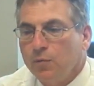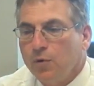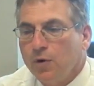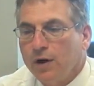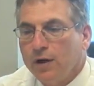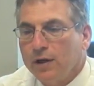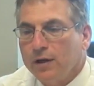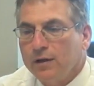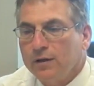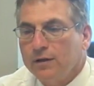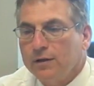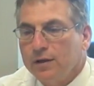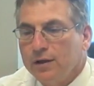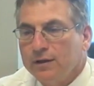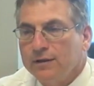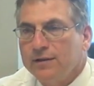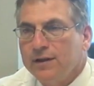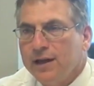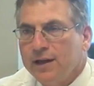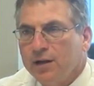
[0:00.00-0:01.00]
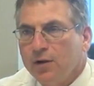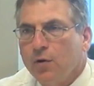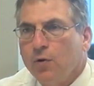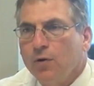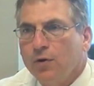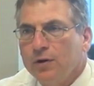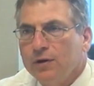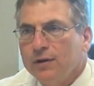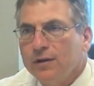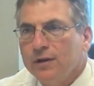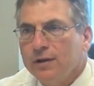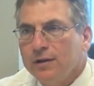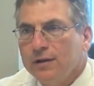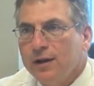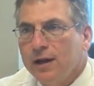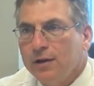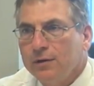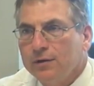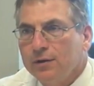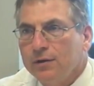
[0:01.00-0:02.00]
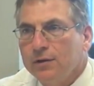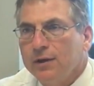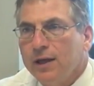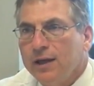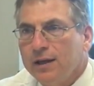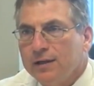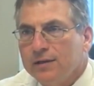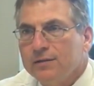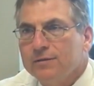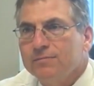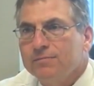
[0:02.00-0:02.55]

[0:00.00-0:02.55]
wanted his day in court, and now he'll get it.